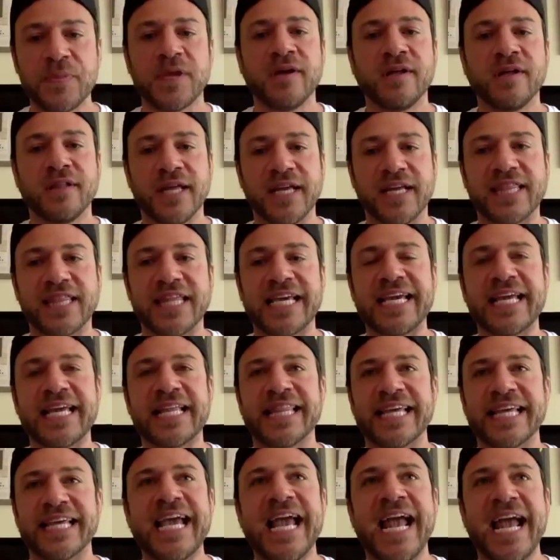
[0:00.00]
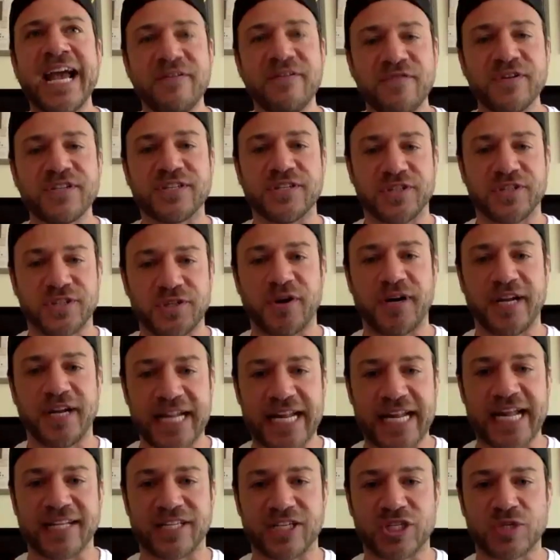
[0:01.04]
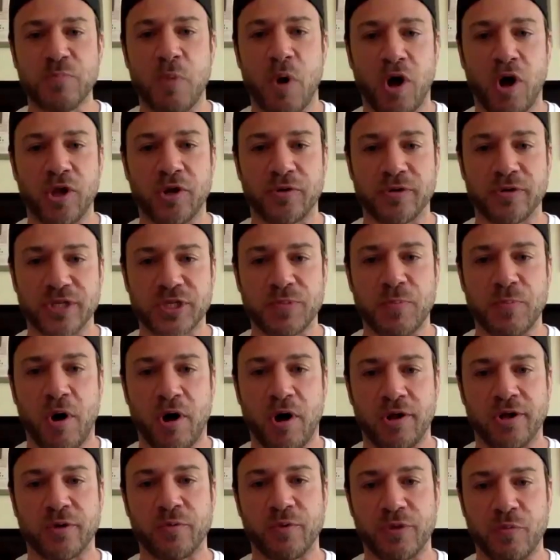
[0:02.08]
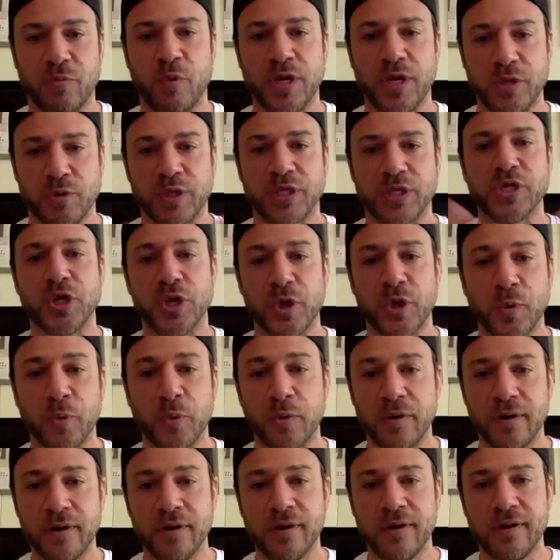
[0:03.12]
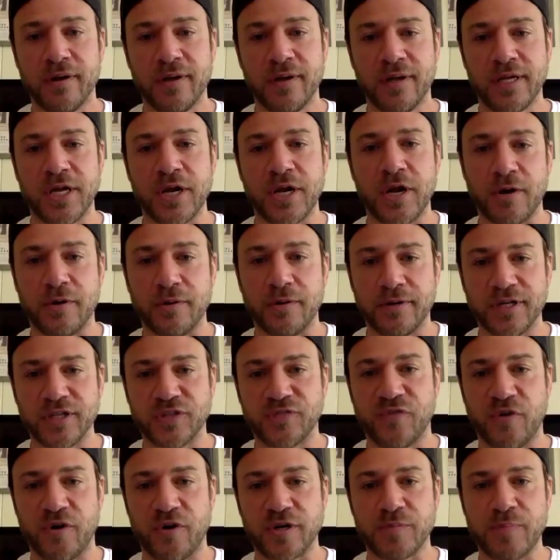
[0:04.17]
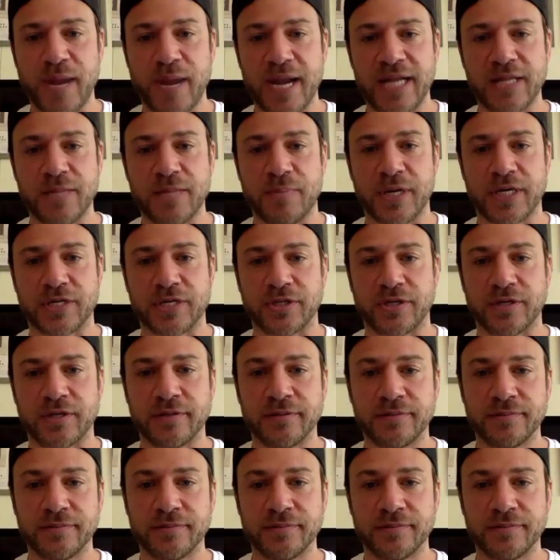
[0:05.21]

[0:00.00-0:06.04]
like the, the canvas is starting to get smaller and smaller with what you can do you know as far as painting the picture